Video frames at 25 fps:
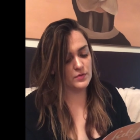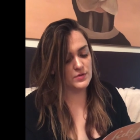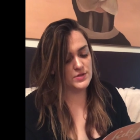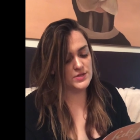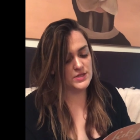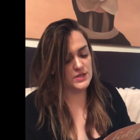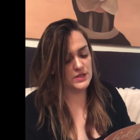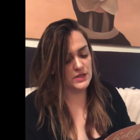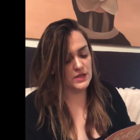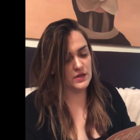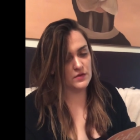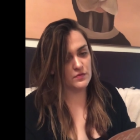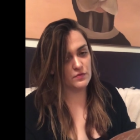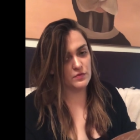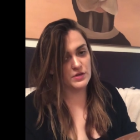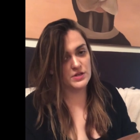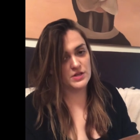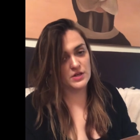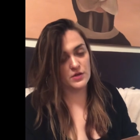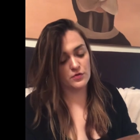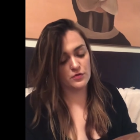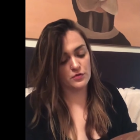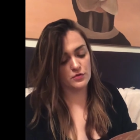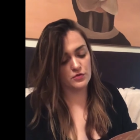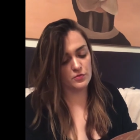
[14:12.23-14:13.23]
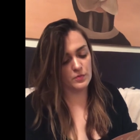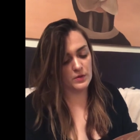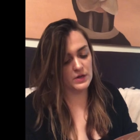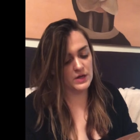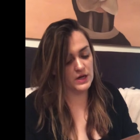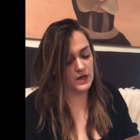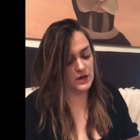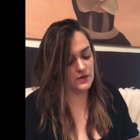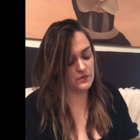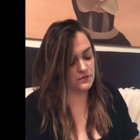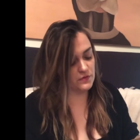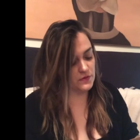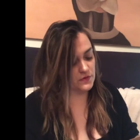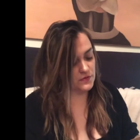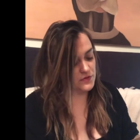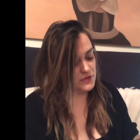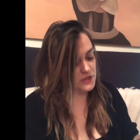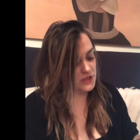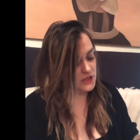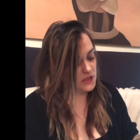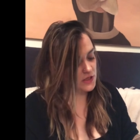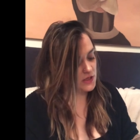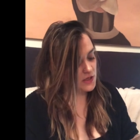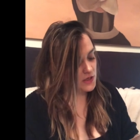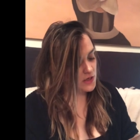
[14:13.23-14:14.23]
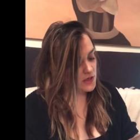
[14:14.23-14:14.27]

Sleeve retails for $29.50.